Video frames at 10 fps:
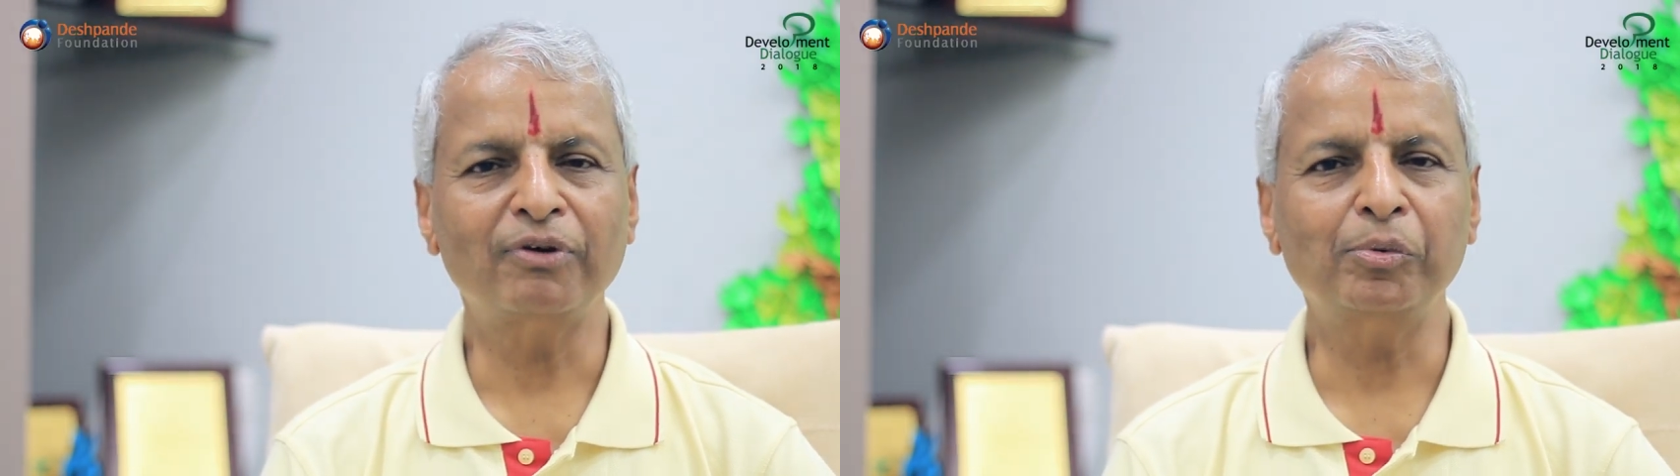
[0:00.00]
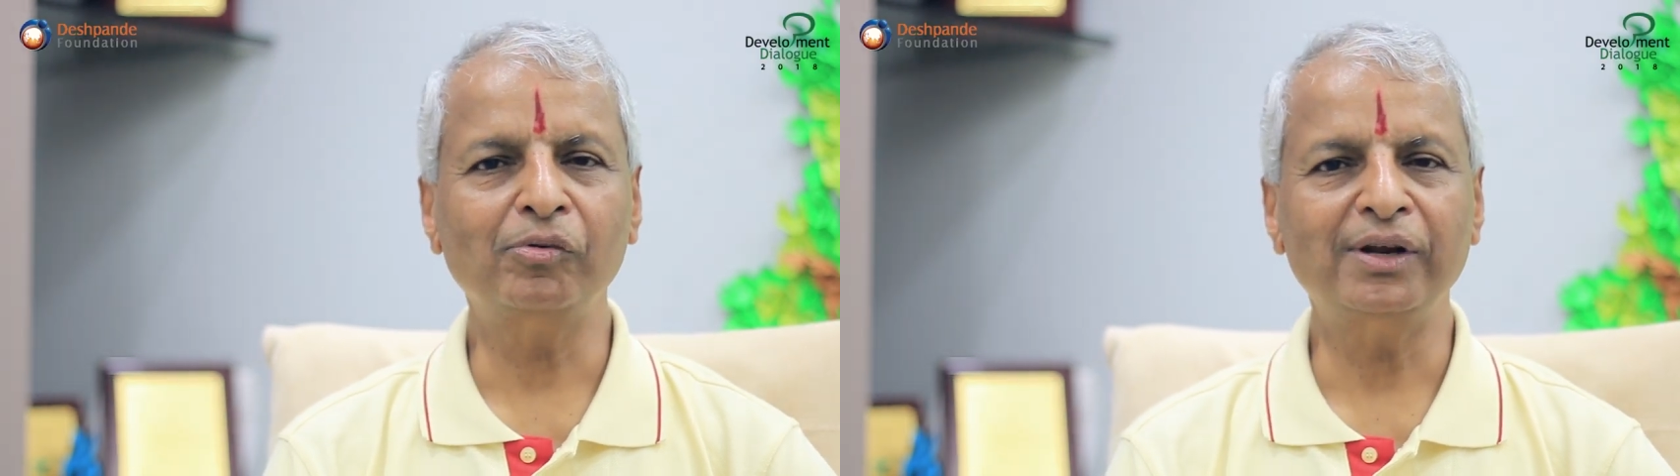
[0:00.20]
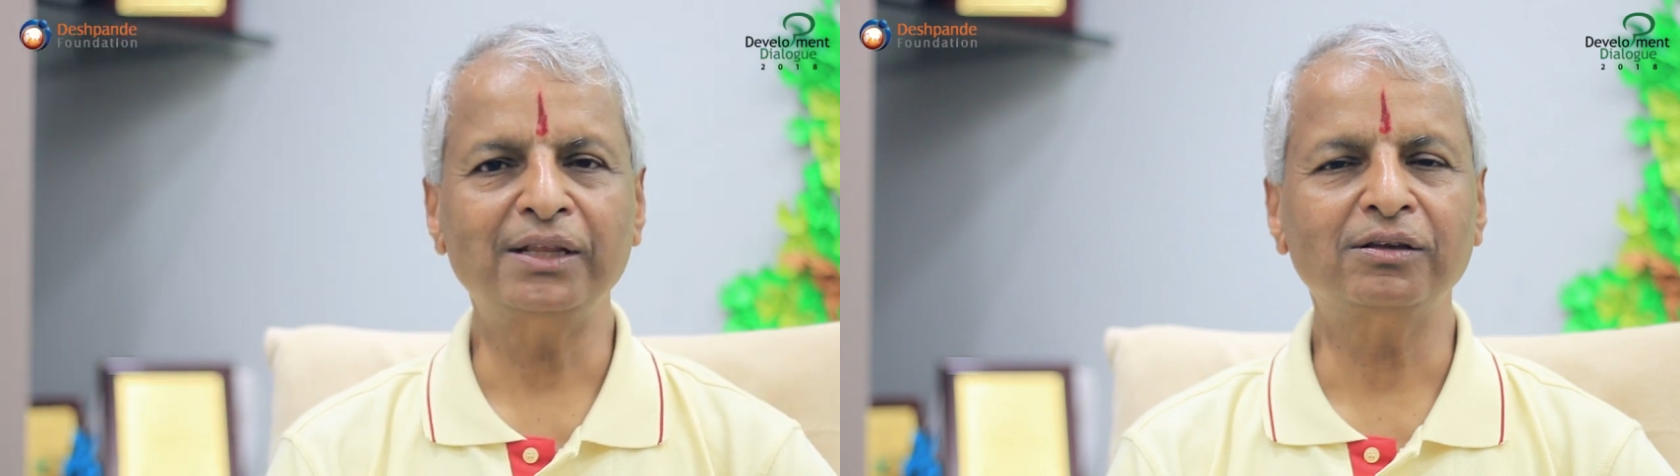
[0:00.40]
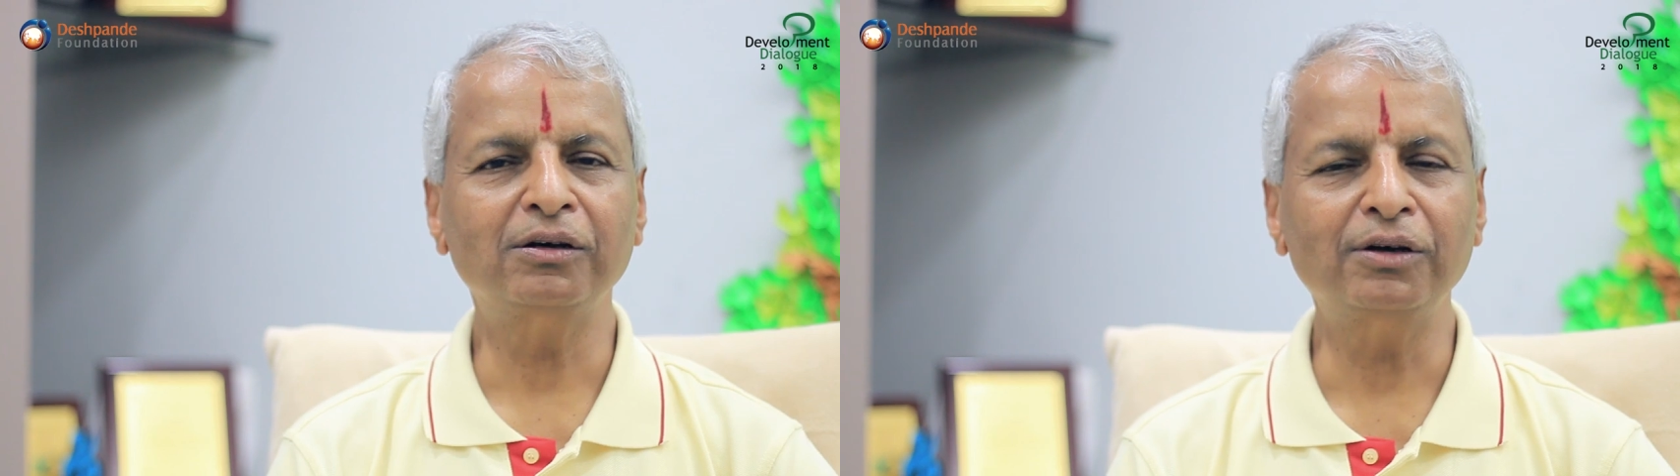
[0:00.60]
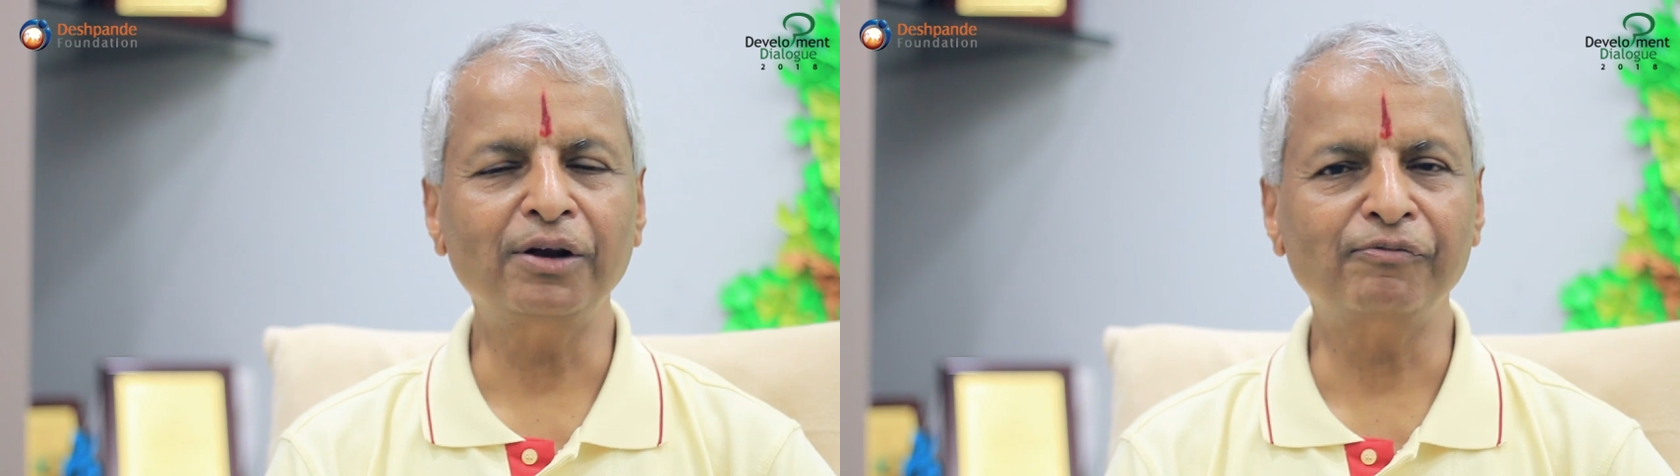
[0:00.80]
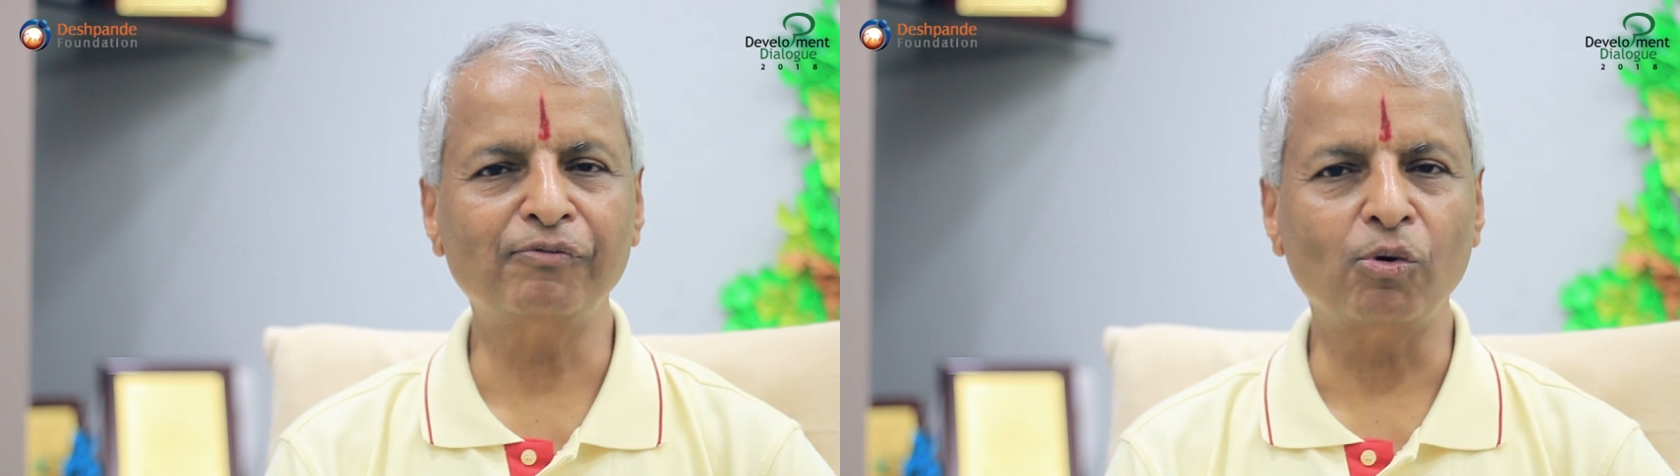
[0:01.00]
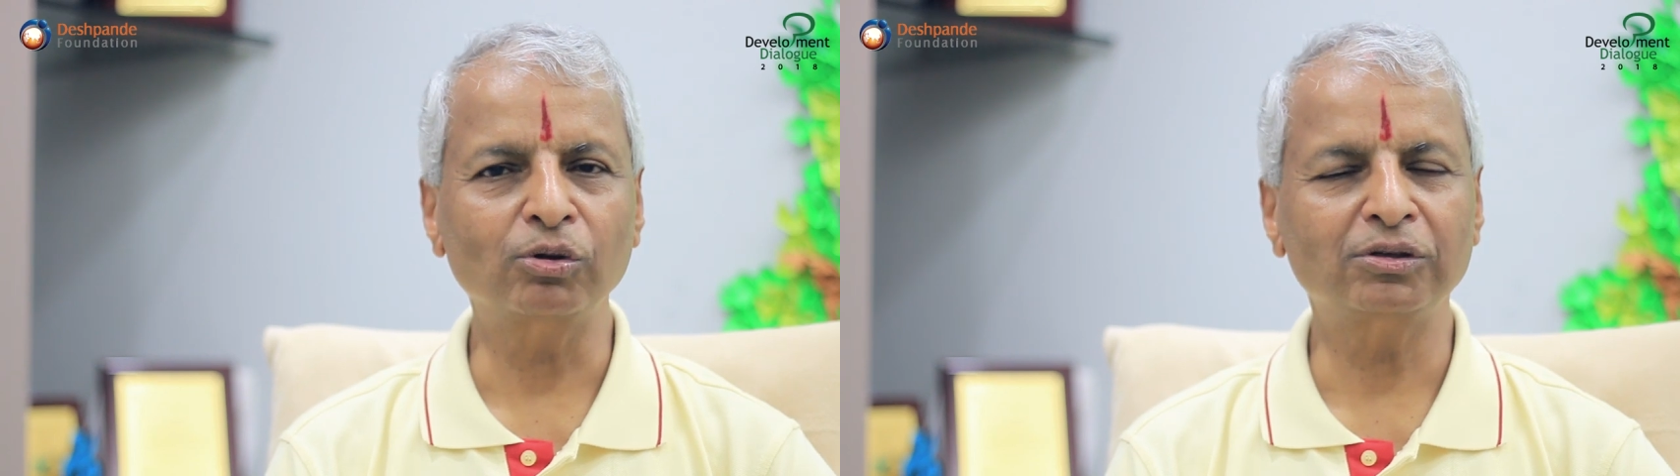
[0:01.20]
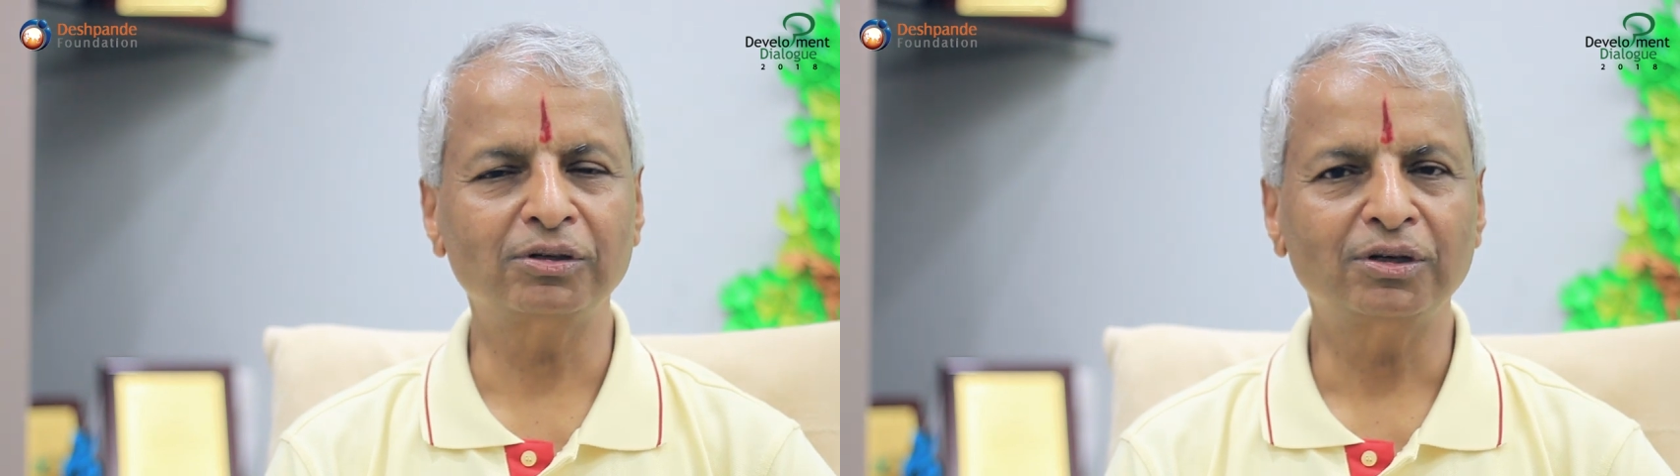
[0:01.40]
February 3rd and
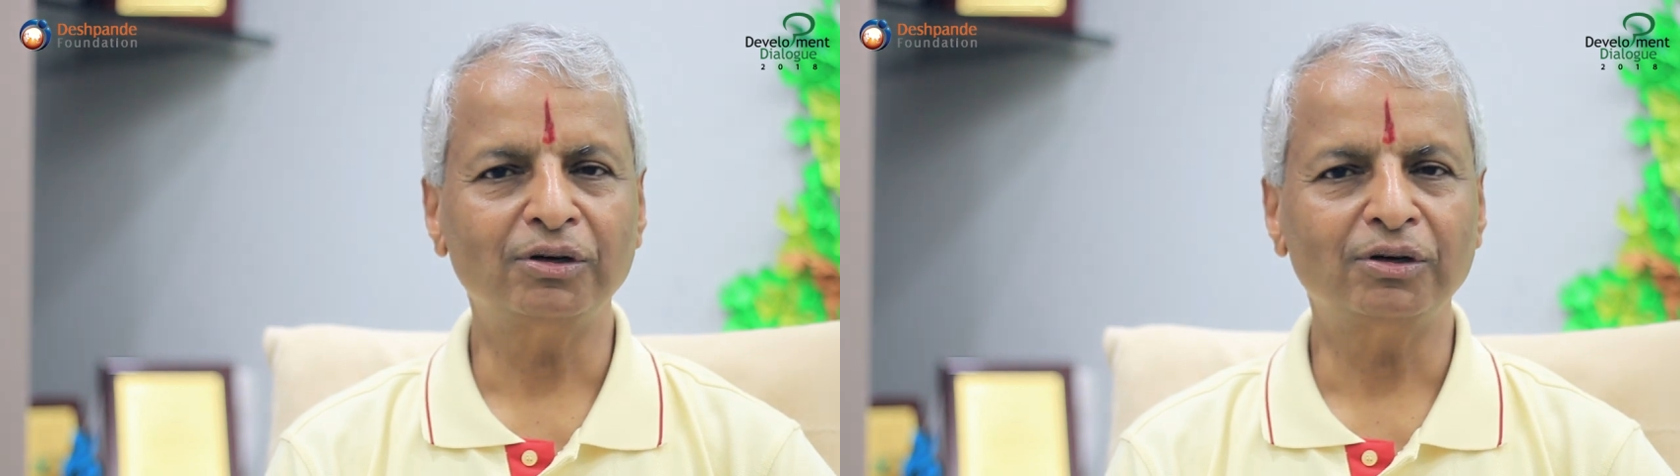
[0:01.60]
4th